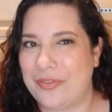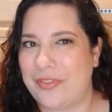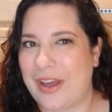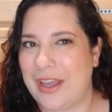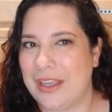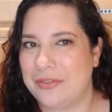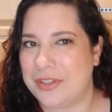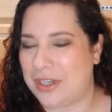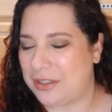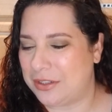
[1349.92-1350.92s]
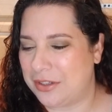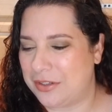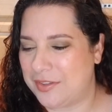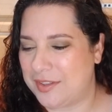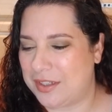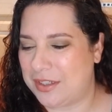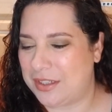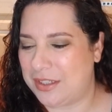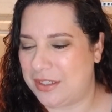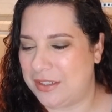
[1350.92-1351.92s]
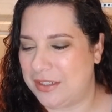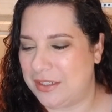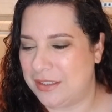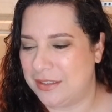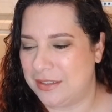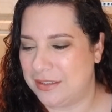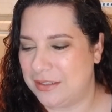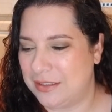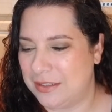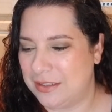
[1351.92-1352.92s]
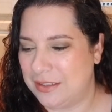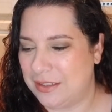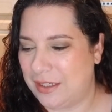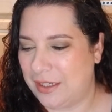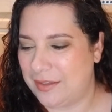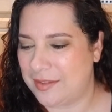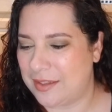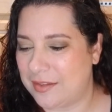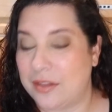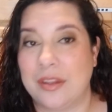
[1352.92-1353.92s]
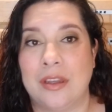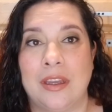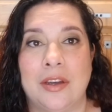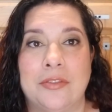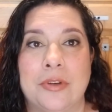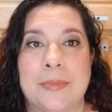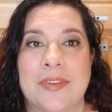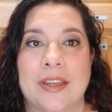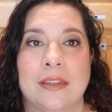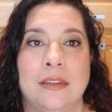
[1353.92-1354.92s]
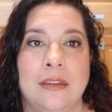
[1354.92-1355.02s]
$5 on, I guess that's on the e.l.f. website.